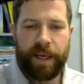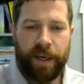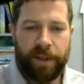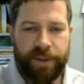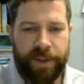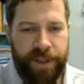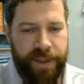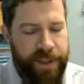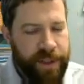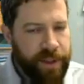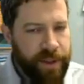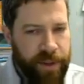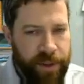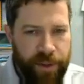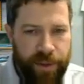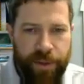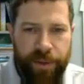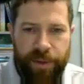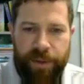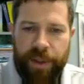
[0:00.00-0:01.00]
And I'll just
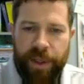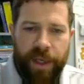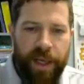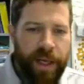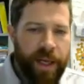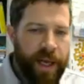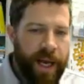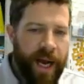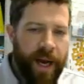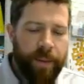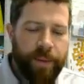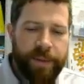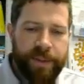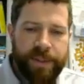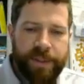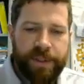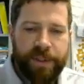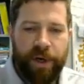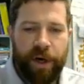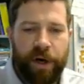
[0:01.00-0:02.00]
conclude I
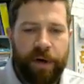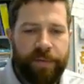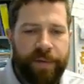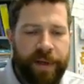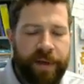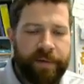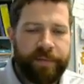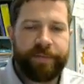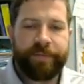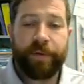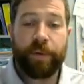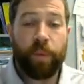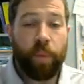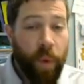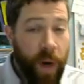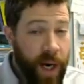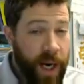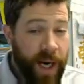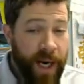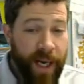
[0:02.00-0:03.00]
would solve then for
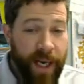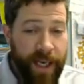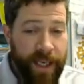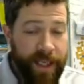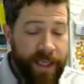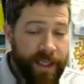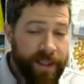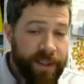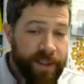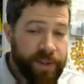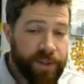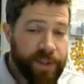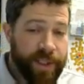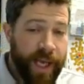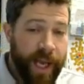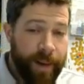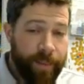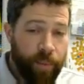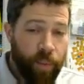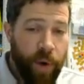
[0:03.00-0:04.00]
y in the
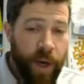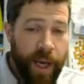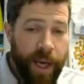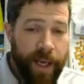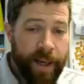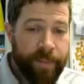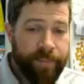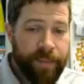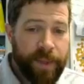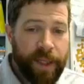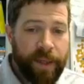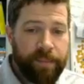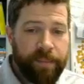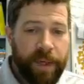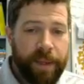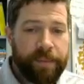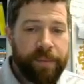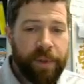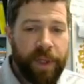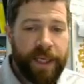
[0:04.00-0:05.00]
same way
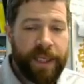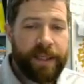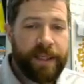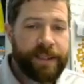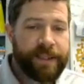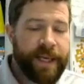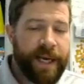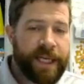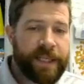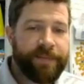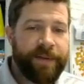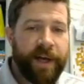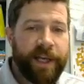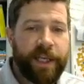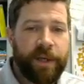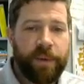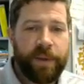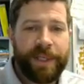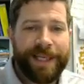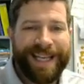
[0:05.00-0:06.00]
by plugging this x
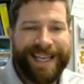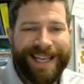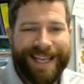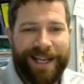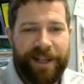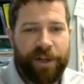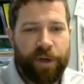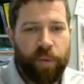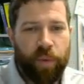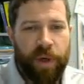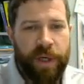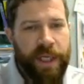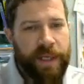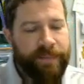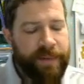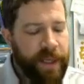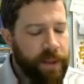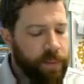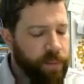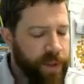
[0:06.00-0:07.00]
value into either one
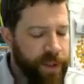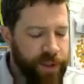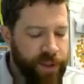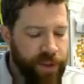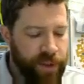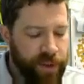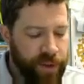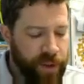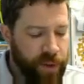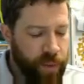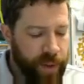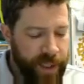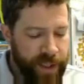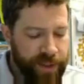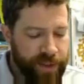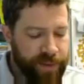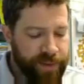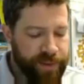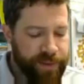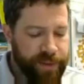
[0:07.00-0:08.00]
of the original
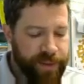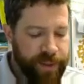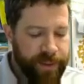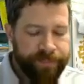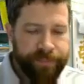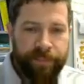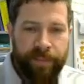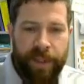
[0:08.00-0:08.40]
equations.